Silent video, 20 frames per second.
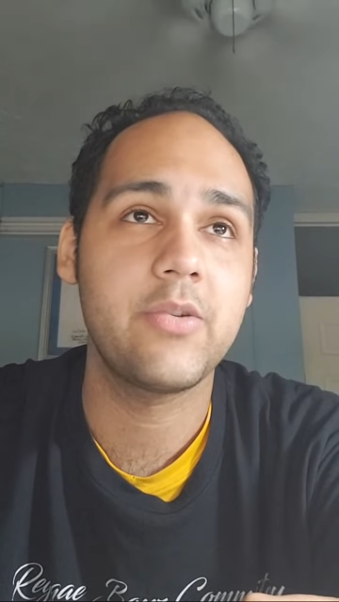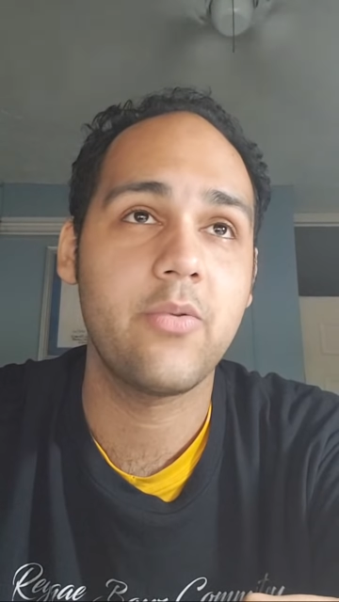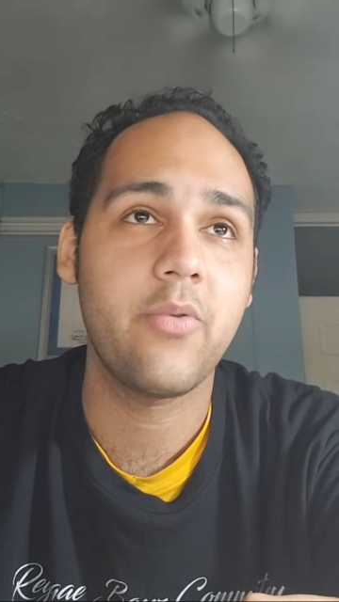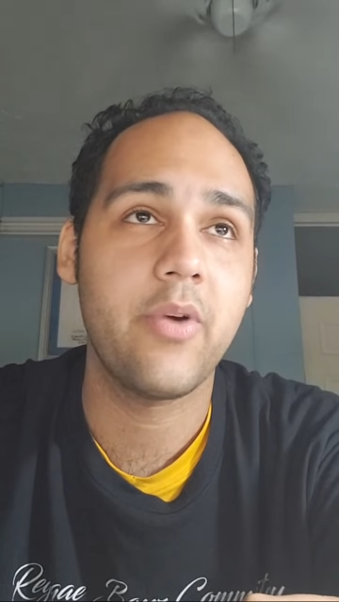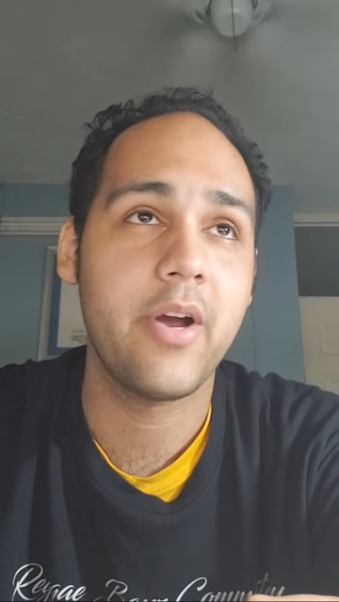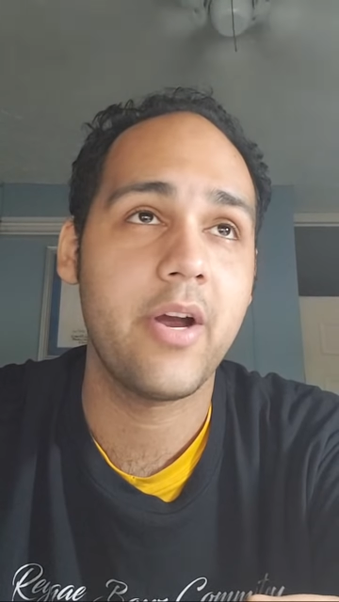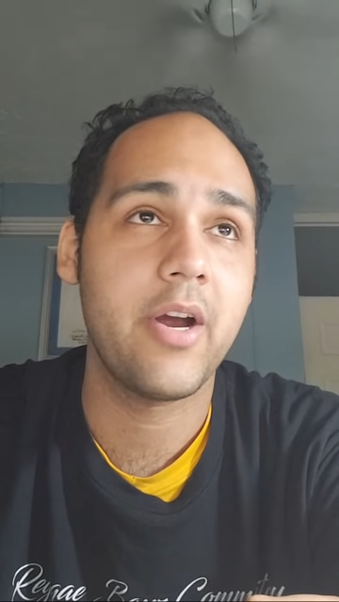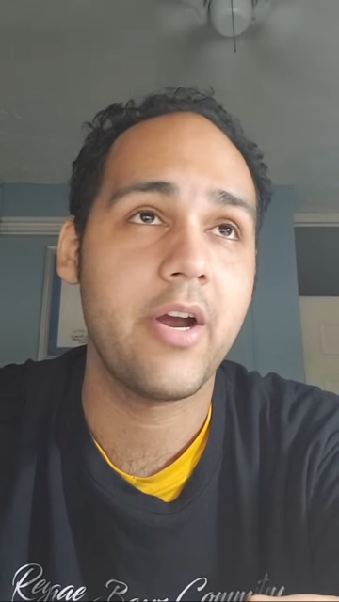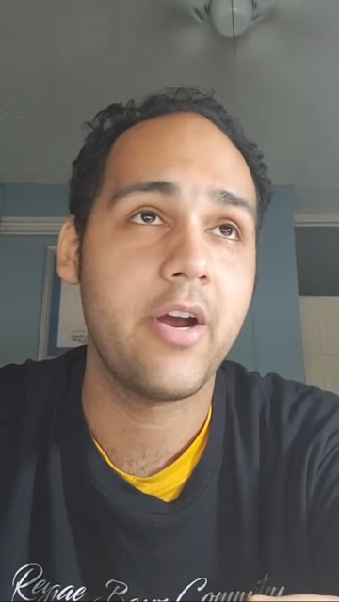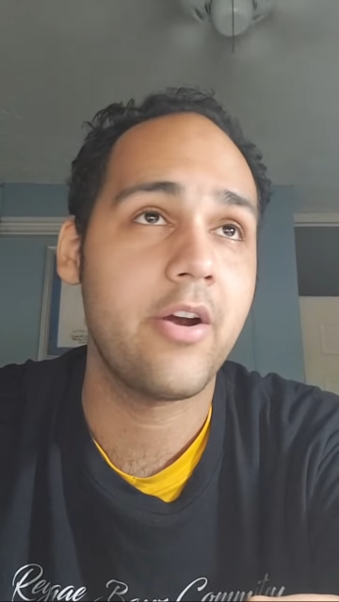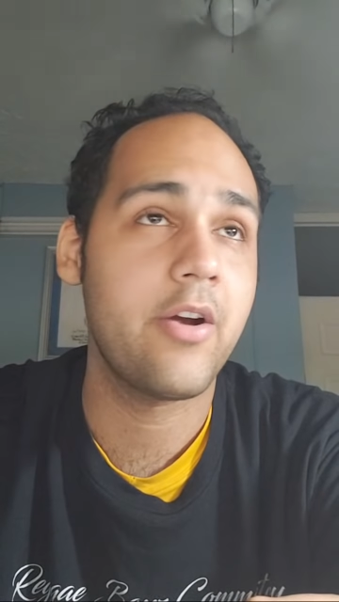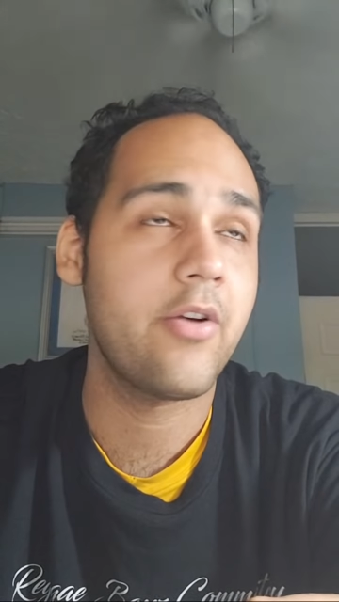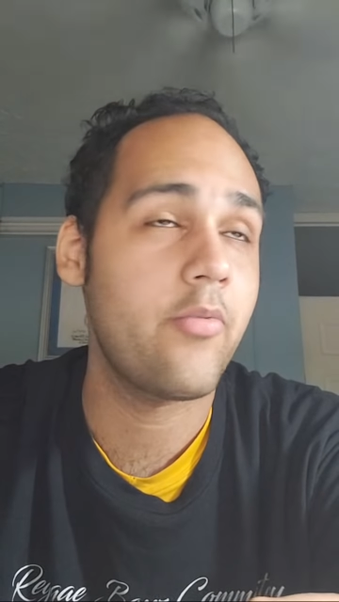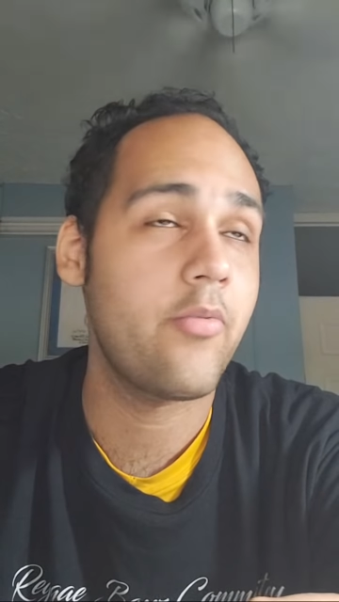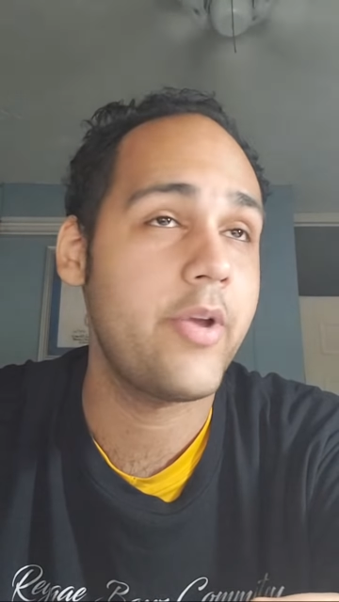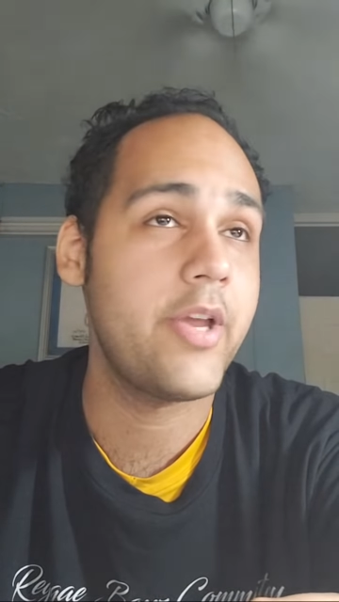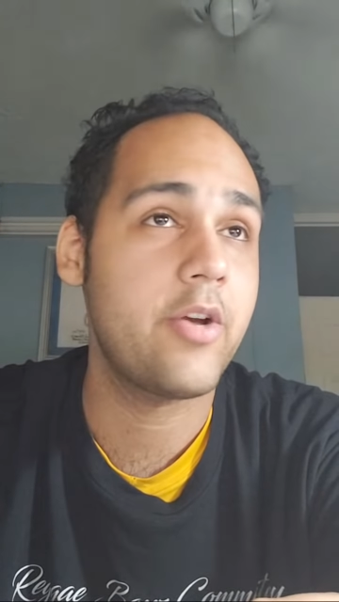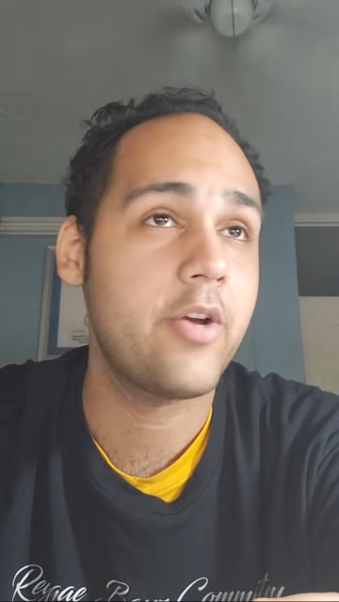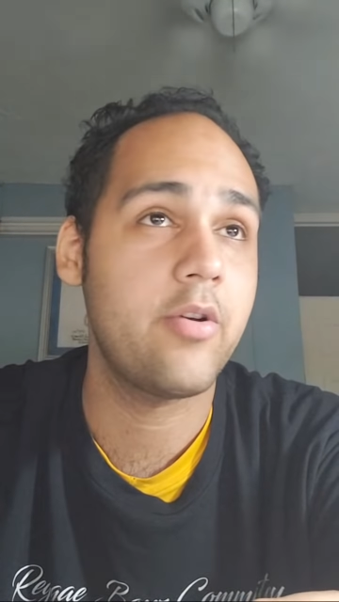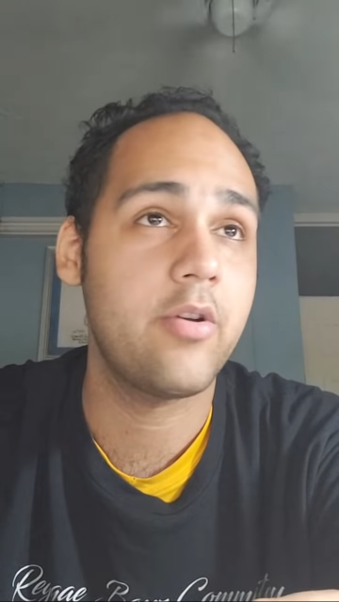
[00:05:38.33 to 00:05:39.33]
where
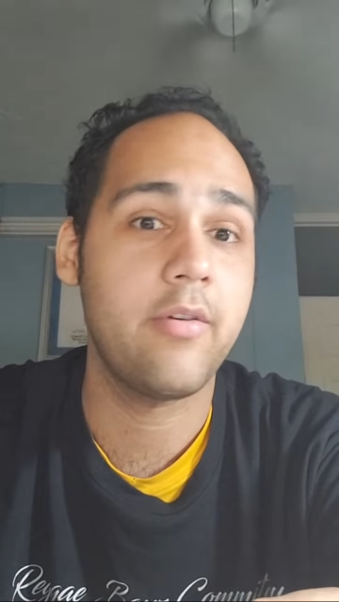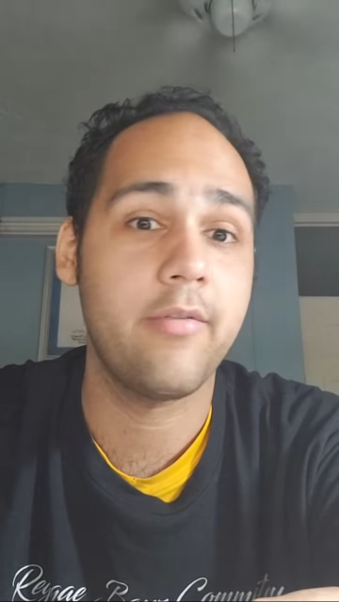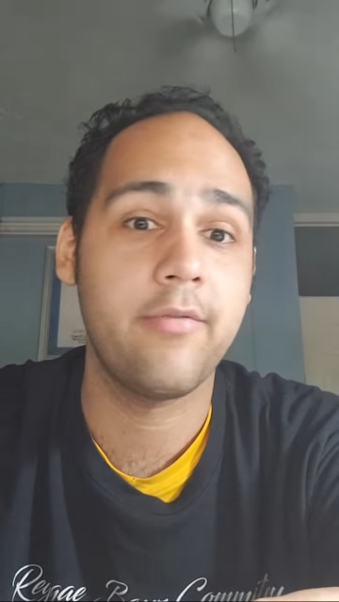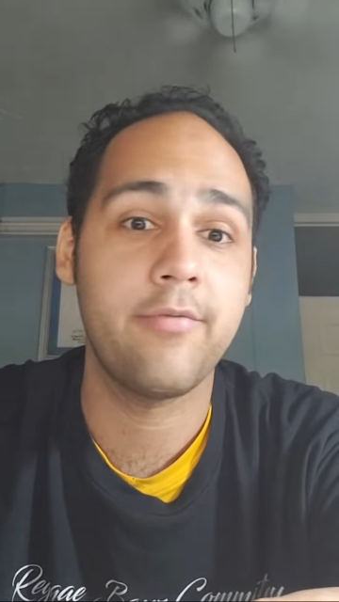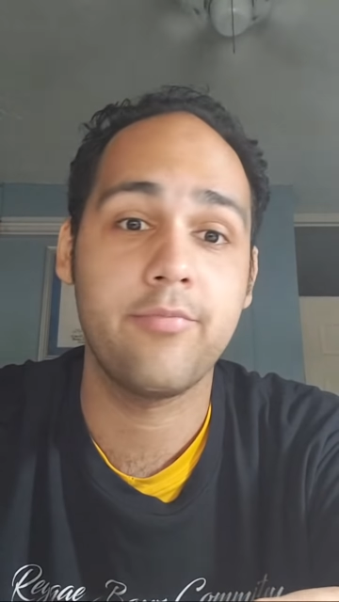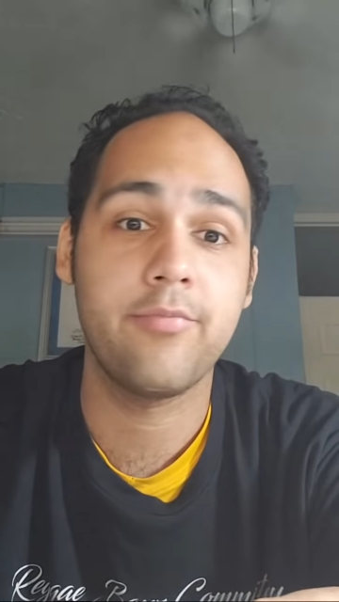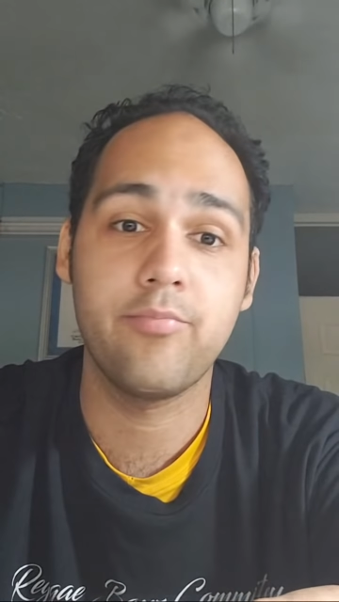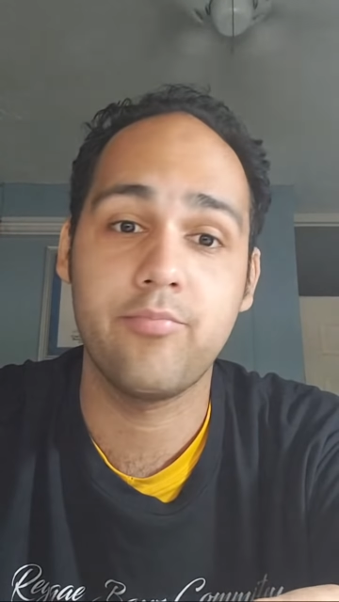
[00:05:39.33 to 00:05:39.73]
we could have